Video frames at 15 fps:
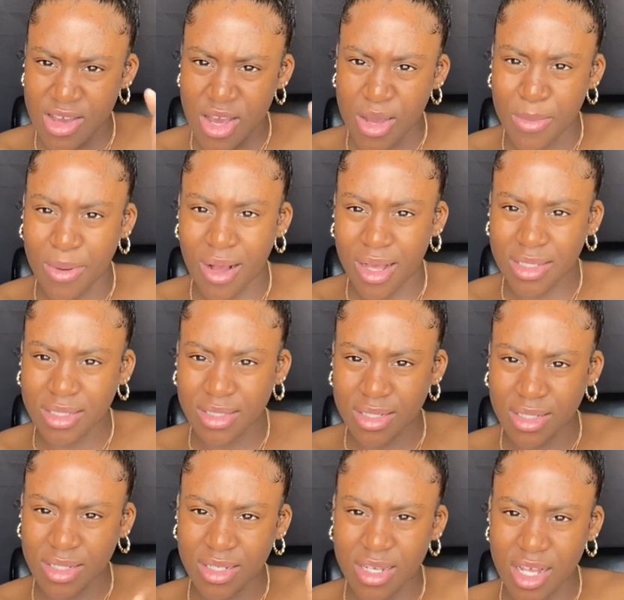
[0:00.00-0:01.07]

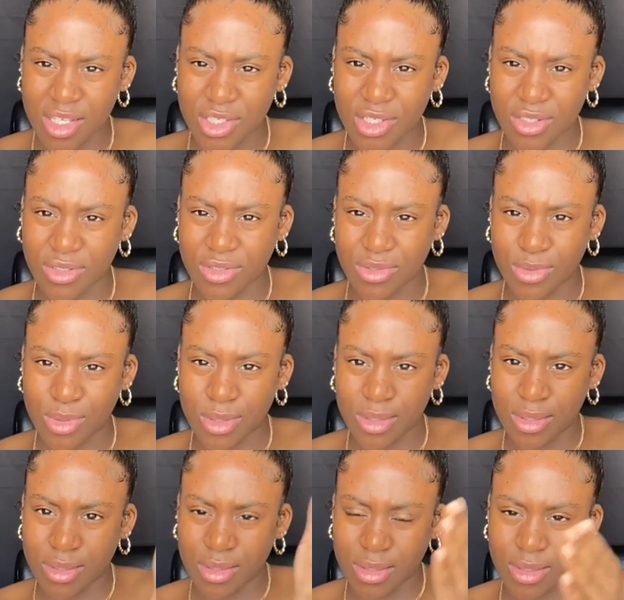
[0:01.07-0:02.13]
Pasta, nachos,
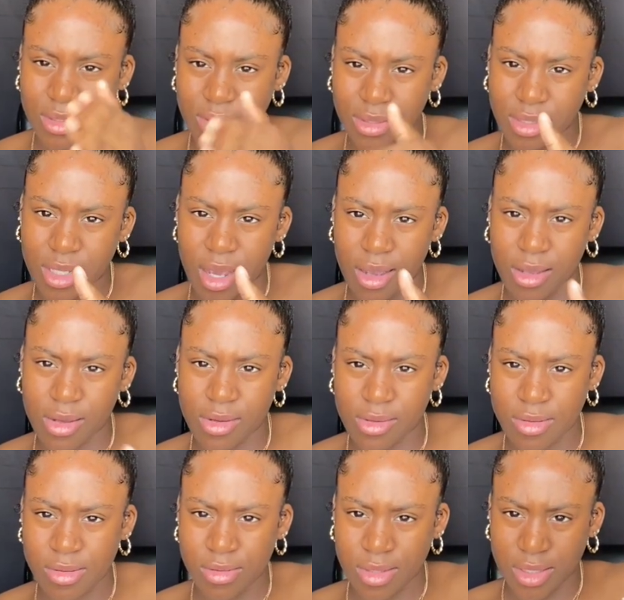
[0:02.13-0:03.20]

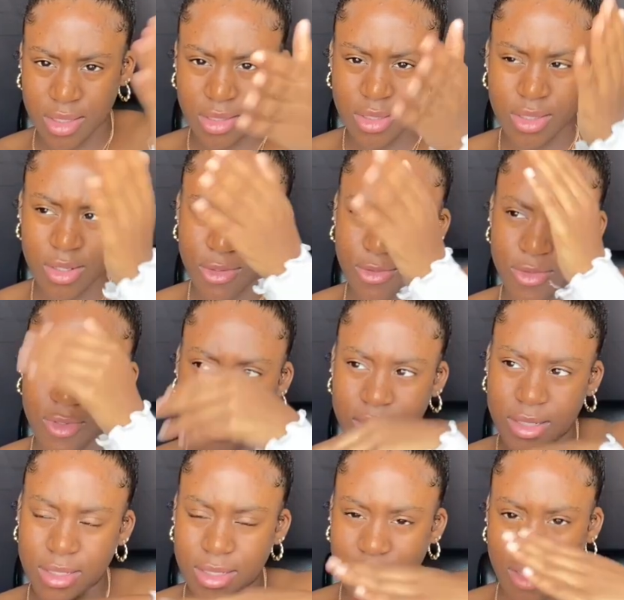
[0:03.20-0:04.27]
tacos, and so
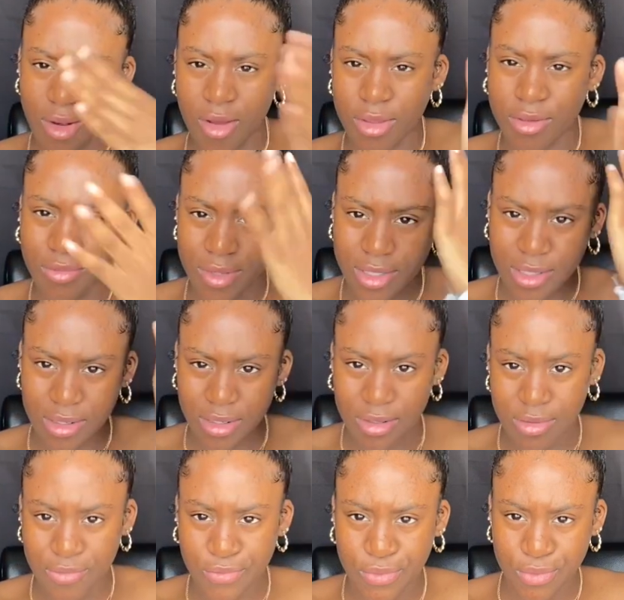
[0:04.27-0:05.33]
on. And all the rest of the
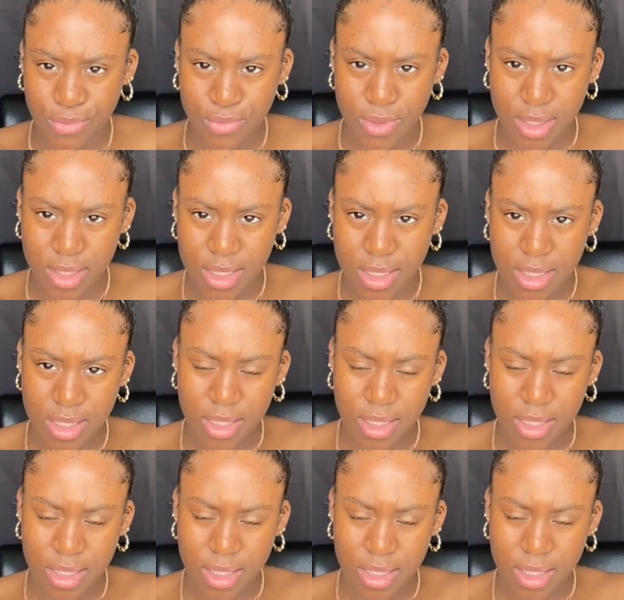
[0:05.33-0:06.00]
other foods.